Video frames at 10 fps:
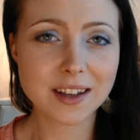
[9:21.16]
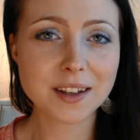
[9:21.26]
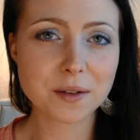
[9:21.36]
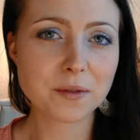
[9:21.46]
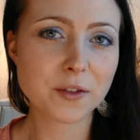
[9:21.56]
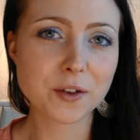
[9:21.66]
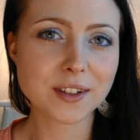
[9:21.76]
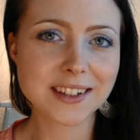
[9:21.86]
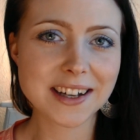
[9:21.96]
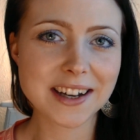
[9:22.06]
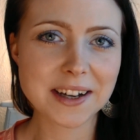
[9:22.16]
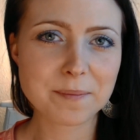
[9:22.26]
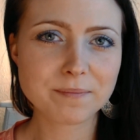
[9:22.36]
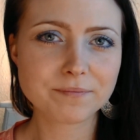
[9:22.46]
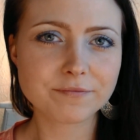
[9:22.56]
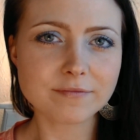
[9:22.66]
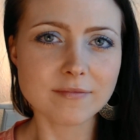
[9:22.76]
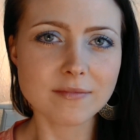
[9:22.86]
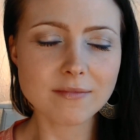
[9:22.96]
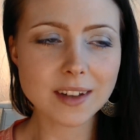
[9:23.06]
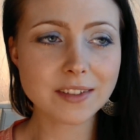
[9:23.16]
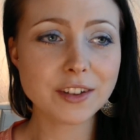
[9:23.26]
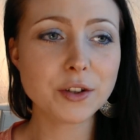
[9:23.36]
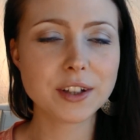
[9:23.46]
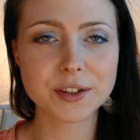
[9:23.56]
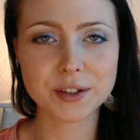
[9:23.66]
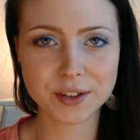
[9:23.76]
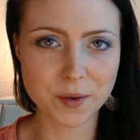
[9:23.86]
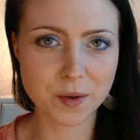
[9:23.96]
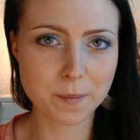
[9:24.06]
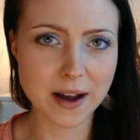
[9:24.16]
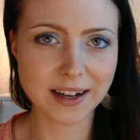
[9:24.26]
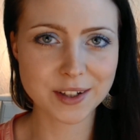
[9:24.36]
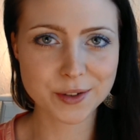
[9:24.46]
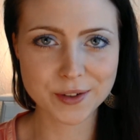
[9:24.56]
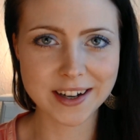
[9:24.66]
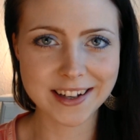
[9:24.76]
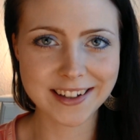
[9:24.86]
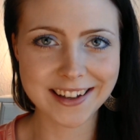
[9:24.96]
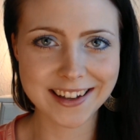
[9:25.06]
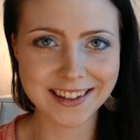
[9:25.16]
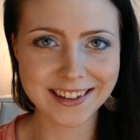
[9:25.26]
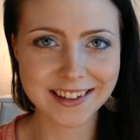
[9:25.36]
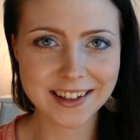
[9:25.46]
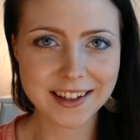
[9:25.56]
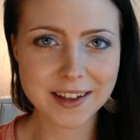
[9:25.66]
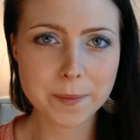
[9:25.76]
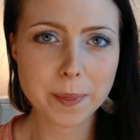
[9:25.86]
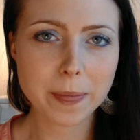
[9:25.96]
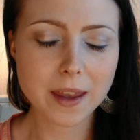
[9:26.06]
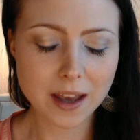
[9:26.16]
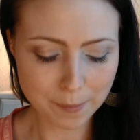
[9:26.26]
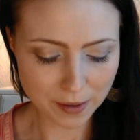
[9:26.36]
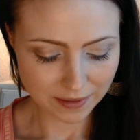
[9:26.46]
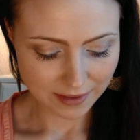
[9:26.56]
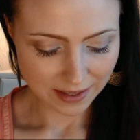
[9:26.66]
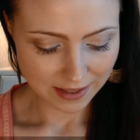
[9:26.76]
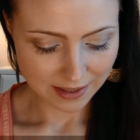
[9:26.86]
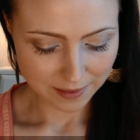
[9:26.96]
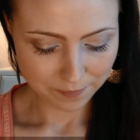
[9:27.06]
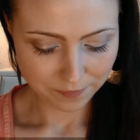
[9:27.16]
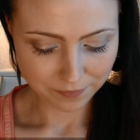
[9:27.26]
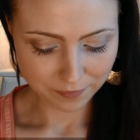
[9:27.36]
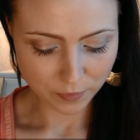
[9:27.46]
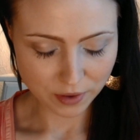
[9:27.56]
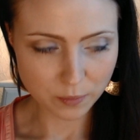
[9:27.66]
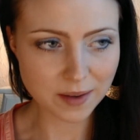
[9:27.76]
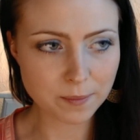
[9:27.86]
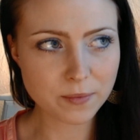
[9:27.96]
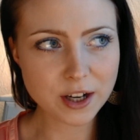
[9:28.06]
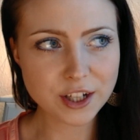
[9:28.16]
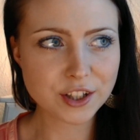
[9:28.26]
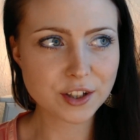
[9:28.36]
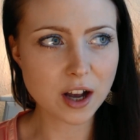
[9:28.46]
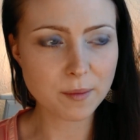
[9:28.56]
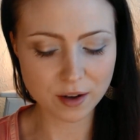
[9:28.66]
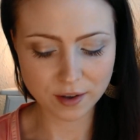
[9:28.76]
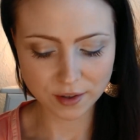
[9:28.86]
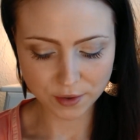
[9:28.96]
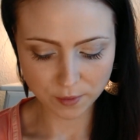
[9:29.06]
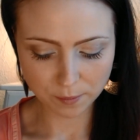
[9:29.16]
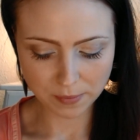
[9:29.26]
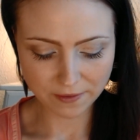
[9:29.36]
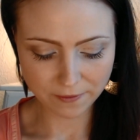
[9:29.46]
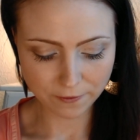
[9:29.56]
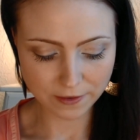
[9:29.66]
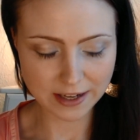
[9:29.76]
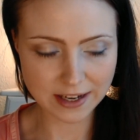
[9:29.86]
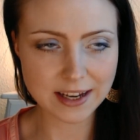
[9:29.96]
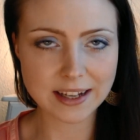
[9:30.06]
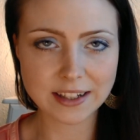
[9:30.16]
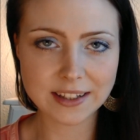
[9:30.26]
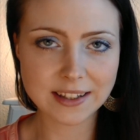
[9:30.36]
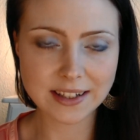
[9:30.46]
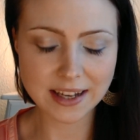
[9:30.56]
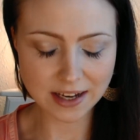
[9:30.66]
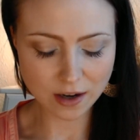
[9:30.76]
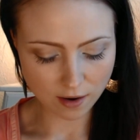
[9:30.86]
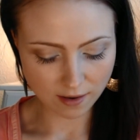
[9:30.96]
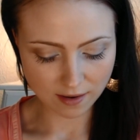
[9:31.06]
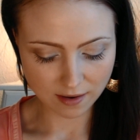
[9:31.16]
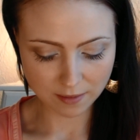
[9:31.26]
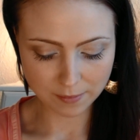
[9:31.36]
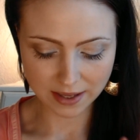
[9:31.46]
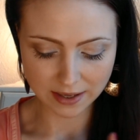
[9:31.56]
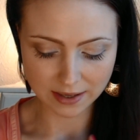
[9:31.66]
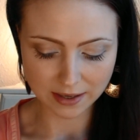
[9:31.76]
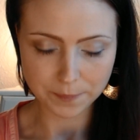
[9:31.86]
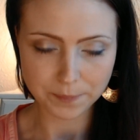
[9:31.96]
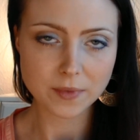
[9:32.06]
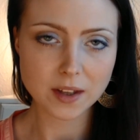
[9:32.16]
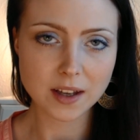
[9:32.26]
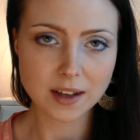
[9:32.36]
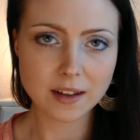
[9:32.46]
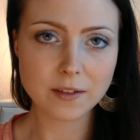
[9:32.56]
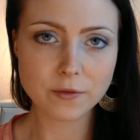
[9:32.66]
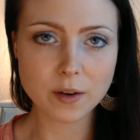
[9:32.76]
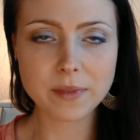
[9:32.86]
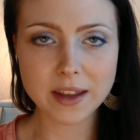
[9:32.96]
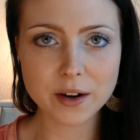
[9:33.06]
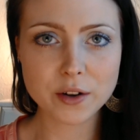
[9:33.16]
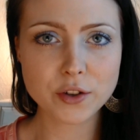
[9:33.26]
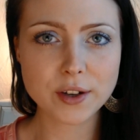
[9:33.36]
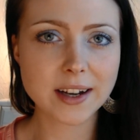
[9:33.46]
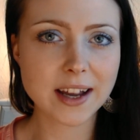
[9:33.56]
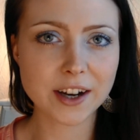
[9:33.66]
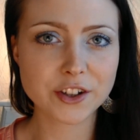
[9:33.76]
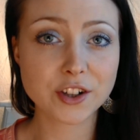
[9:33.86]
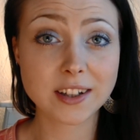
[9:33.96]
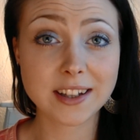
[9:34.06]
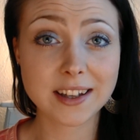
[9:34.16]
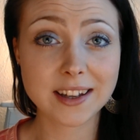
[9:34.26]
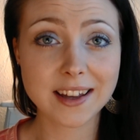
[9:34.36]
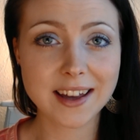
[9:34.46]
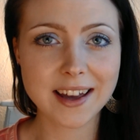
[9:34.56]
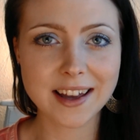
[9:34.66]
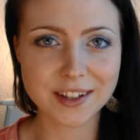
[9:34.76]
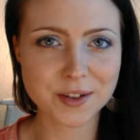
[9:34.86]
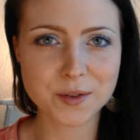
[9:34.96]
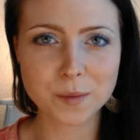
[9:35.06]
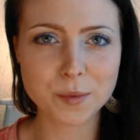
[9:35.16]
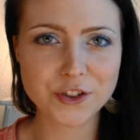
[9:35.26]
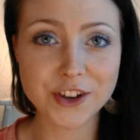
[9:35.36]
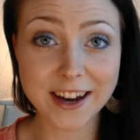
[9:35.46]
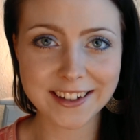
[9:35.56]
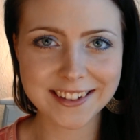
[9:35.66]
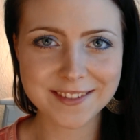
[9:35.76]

your first time, and you can just go back and try it again. But then when the vibrations come on, don't be afraid and just stay calm. And from there, you can actually astral project.